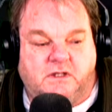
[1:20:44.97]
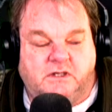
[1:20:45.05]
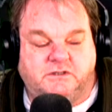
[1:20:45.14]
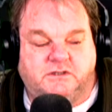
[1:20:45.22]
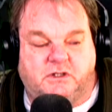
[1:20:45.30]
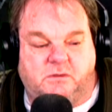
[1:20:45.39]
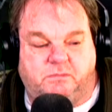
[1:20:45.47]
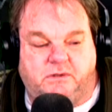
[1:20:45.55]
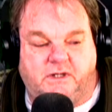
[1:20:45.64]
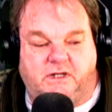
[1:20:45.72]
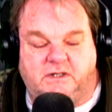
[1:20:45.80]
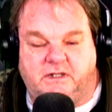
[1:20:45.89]
is to
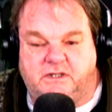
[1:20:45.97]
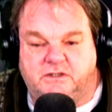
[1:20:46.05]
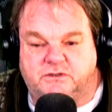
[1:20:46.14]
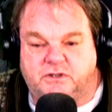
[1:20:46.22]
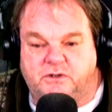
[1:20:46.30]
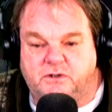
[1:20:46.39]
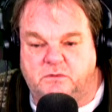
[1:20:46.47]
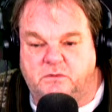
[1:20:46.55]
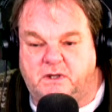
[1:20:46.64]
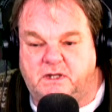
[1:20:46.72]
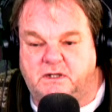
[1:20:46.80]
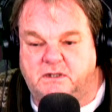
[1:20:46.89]
completely turn
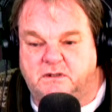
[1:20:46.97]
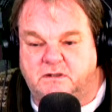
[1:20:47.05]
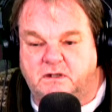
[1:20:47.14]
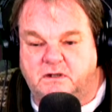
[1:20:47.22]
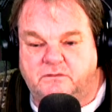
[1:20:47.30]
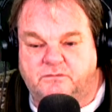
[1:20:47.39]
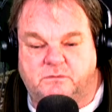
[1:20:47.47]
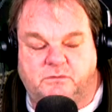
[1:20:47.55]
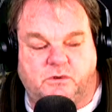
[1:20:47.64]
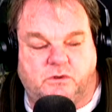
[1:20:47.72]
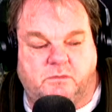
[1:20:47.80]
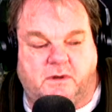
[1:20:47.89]
away from
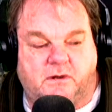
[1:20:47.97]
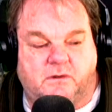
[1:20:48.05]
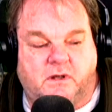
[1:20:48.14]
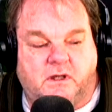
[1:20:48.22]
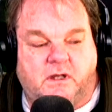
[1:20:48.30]
nuclear power.